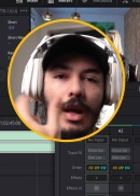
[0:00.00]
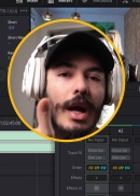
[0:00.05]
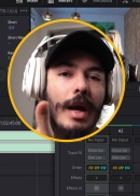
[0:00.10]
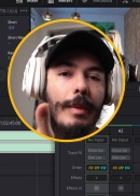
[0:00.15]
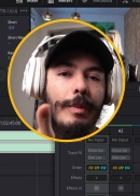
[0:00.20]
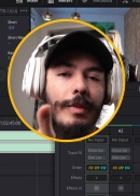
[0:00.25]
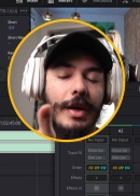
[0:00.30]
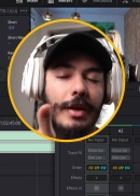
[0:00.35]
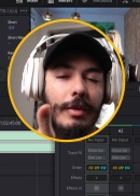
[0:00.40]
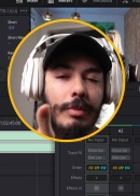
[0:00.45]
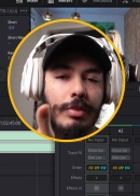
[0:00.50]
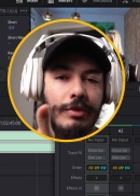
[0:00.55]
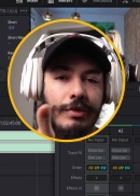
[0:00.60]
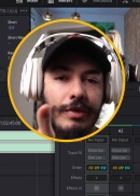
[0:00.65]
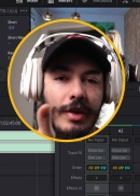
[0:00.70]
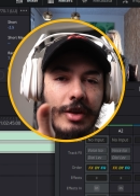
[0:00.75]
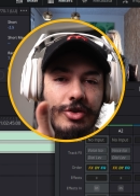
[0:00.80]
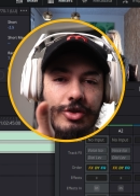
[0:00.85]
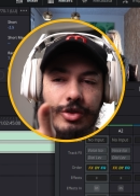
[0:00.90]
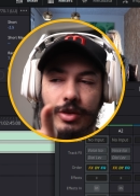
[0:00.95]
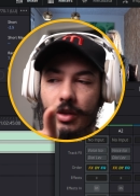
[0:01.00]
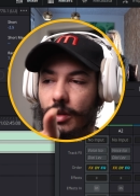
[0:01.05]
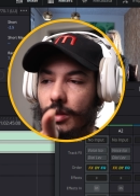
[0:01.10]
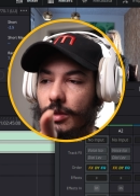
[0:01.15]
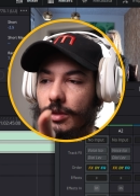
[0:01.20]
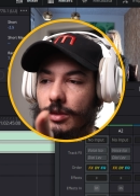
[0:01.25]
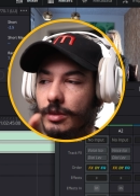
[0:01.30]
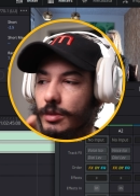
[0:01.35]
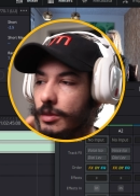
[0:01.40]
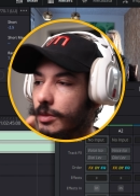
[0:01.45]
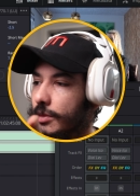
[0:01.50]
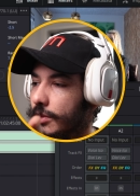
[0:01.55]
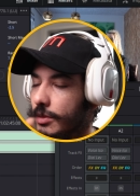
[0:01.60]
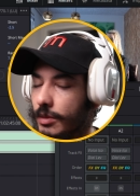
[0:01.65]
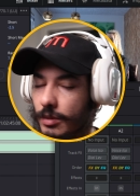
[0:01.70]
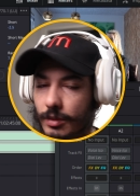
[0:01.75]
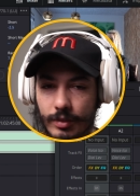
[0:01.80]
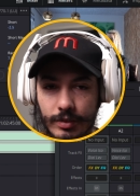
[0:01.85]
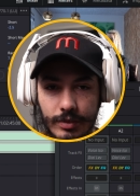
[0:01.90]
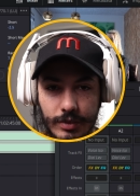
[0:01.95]
I'm not a professional
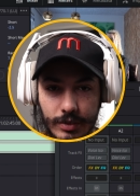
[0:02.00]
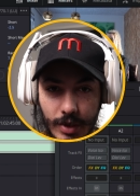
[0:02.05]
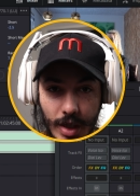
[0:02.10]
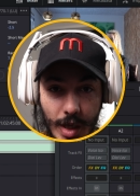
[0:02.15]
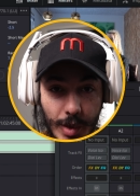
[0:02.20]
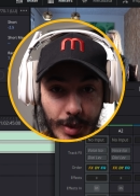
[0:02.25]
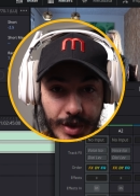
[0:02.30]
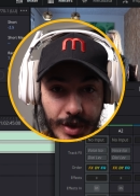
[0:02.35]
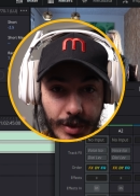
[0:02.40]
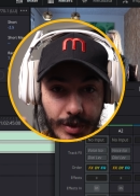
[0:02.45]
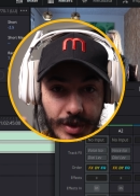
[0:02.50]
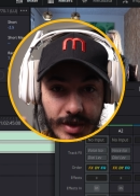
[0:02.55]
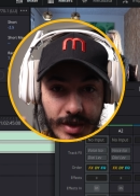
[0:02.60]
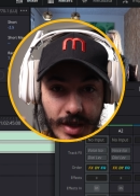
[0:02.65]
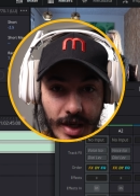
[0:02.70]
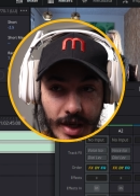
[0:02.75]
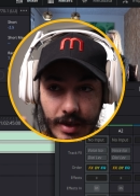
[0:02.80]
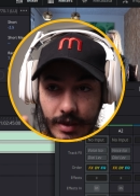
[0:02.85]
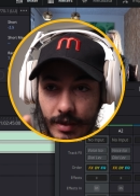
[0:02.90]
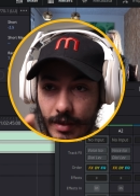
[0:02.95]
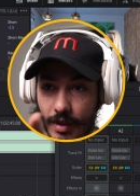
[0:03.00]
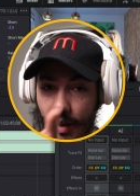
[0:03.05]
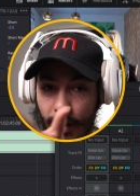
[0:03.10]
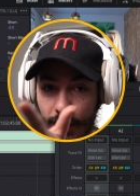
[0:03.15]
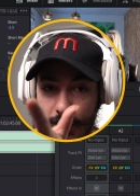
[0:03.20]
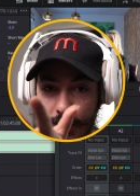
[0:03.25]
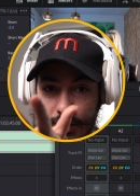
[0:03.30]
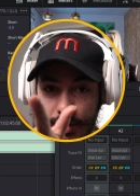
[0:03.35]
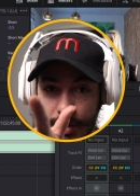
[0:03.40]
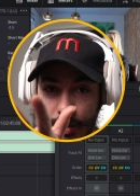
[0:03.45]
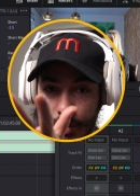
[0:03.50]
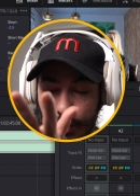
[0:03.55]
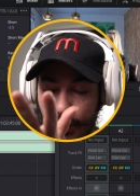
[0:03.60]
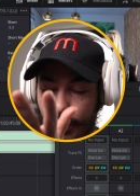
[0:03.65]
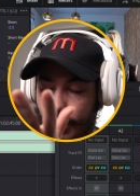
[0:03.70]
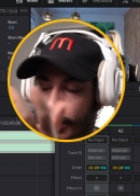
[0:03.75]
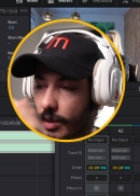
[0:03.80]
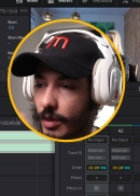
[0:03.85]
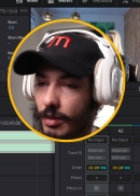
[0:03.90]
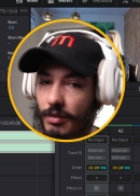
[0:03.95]
audio design thing, so
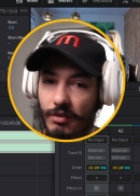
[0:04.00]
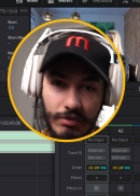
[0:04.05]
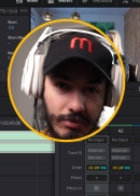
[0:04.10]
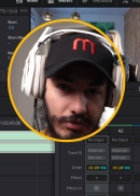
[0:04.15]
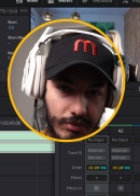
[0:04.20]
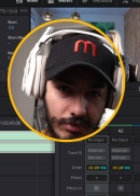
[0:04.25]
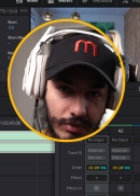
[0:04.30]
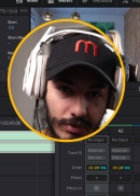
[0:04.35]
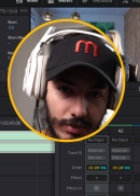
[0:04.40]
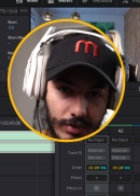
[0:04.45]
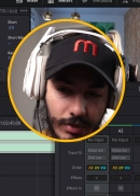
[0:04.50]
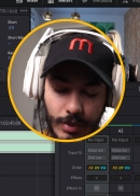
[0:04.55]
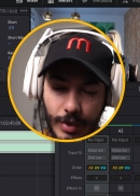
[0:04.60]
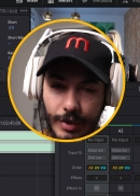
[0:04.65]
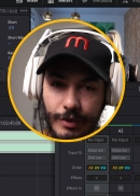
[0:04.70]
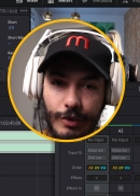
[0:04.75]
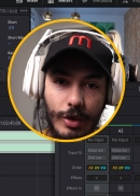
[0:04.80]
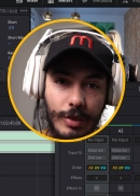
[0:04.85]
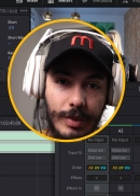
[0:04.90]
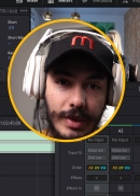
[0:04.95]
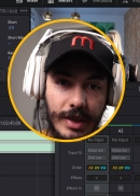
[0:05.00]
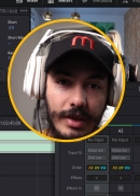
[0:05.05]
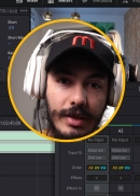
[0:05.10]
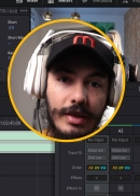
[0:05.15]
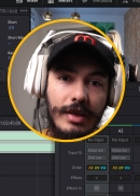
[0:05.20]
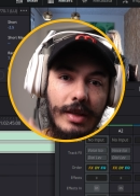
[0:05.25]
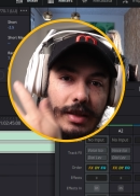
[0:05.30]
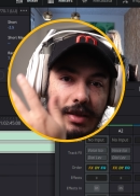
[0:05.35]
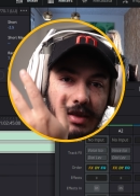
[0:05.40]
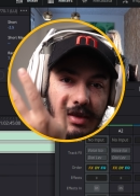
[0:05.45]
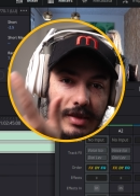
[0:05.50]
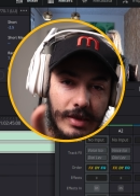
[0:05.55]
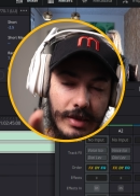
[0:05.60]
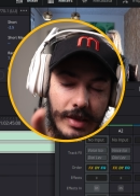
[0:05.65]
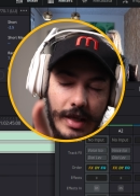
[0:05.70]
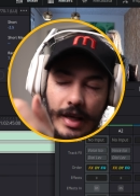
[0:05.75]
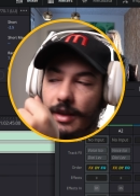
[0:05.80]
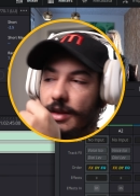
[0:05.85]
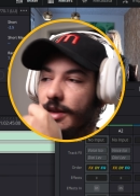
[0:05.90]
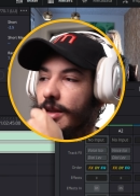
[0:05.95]
but for me it's
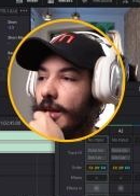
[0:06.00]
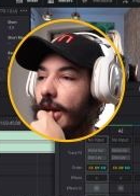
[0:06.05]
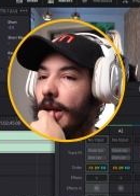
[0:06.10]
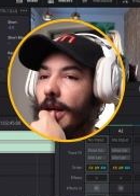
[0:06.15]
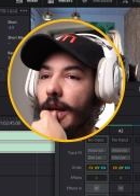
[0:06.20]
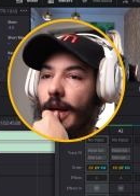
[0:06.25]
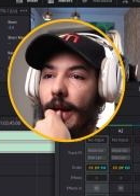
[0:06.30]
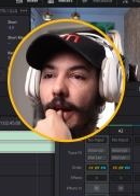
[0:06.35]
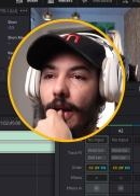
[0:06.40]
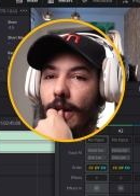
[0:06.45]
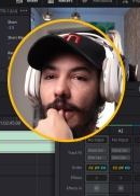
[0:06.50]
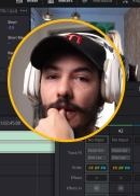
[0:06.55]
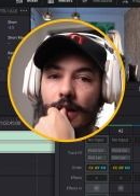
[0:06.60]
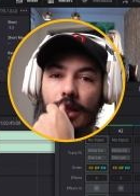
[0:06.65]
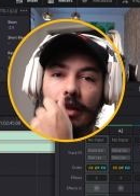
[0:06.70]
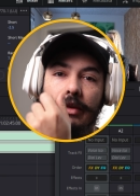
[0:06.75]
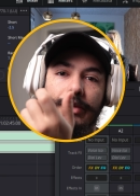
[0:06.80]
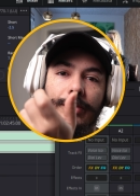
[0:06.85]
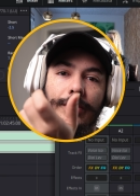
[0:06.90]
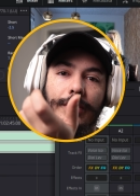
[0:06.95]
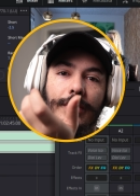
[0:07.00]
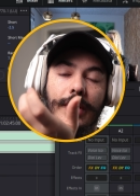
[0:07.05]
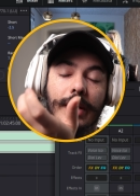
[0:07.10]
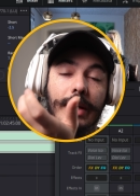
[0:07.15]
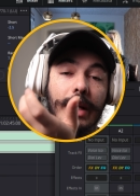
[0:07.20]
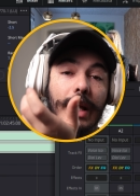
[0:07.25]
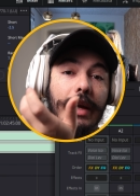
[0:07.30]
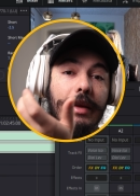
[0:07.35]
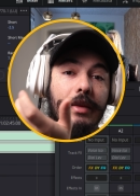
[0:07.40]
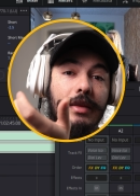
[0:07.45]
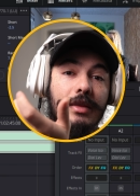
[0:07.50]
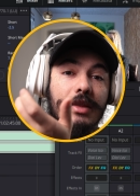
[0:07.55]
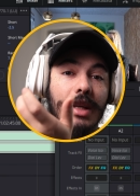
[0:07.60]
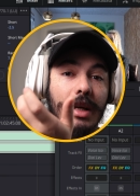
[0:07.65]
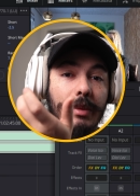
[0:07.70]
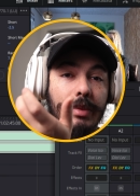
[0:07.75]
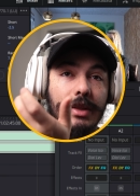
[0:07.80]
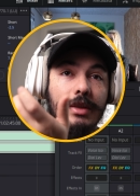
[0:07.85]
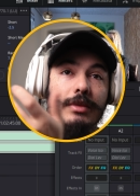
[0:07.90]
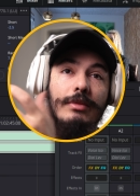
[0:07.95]
nice, and if the client is
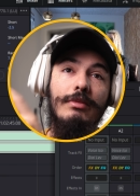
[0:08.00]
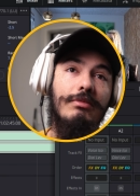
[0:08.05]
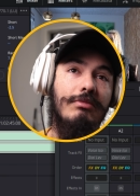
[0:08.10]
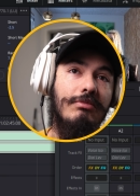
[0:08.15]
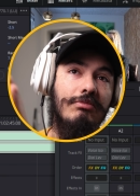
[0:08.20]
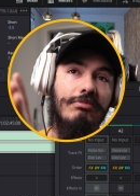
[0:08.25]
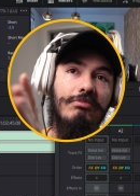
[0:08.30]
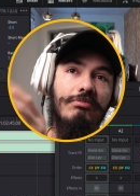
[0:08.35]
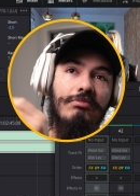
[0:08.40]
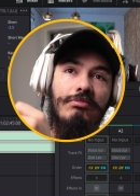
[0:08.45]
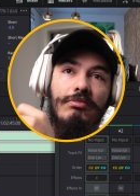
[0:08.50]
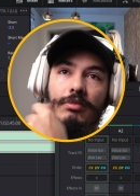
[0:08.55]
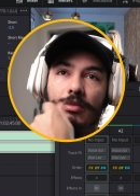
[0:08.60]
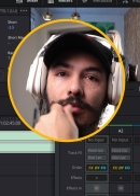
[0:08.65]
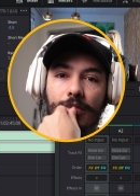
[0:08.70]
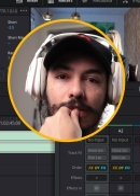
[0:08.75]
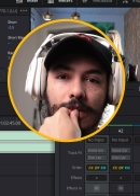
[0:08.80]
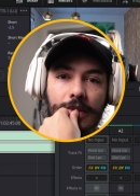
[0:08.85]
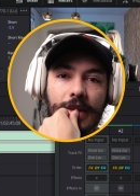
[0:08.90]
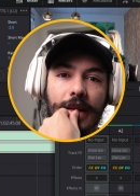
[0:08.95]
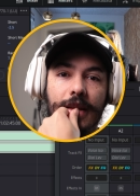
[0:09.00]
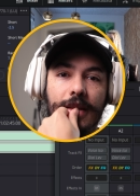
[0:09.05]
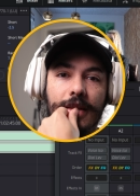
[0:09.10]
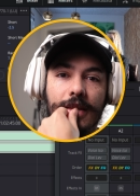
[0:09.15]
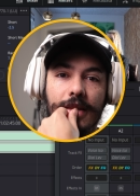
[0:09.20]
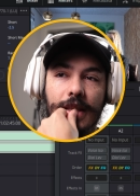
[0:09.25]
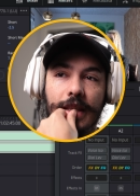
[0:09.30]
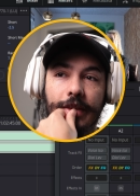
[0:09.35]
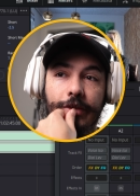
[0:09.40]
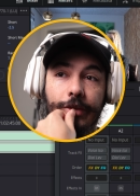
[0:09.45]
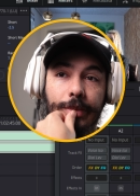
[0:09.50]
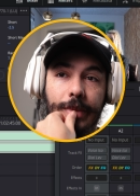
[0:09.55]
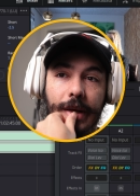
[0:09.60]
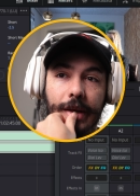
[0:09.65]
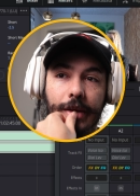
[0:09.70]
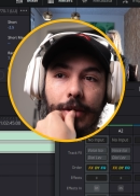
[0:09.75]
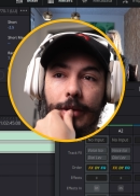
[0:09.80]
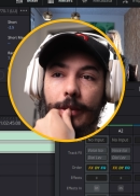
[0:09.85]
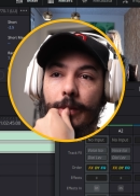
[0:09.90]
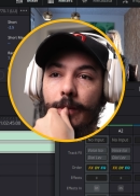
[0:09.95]
happy, then it's even better.